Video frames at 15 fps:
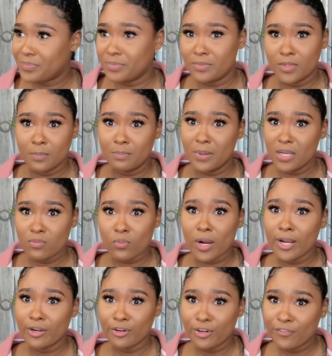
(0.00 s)
been
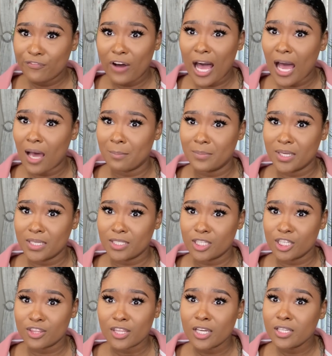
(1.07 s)
ready to fight me
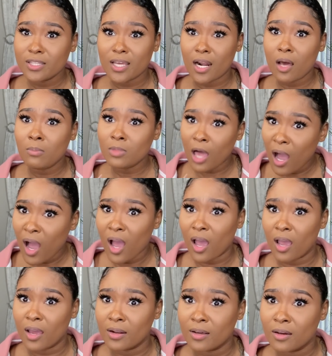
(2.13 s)
and thinking that I'm
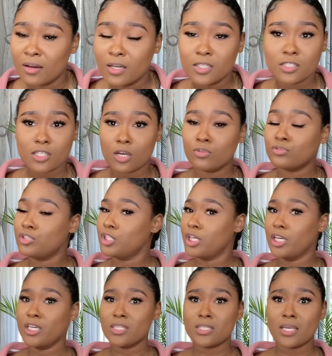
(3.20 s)
lying." So
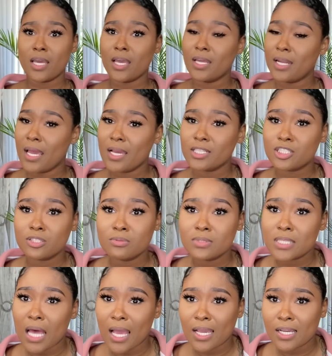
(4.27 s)
he said that and she was
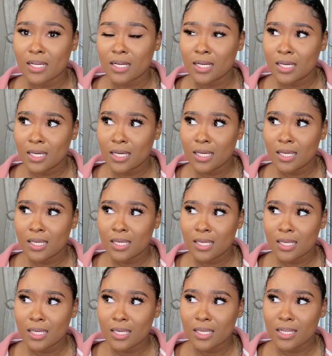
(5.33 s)
like,
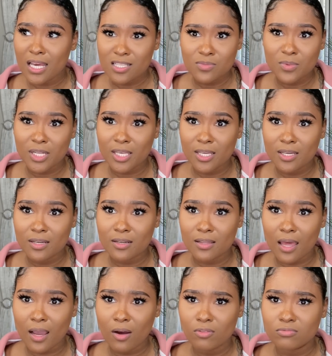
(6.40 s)
that's when he hit her
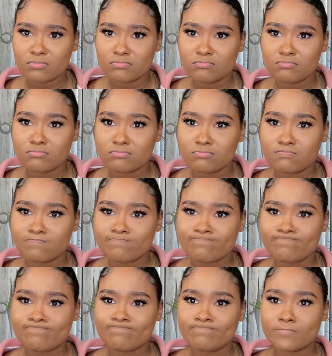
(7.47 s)
like, "Oh,
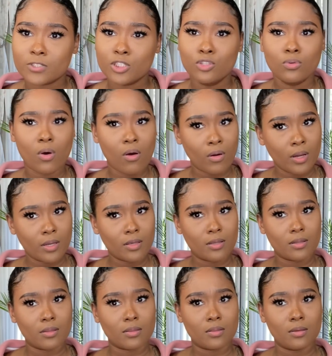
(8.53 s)
you aren't
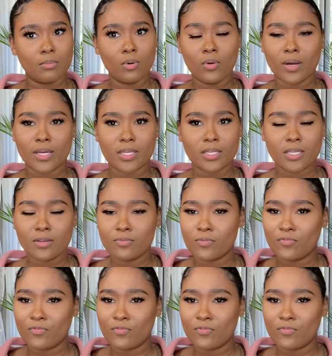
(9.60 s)
the boy."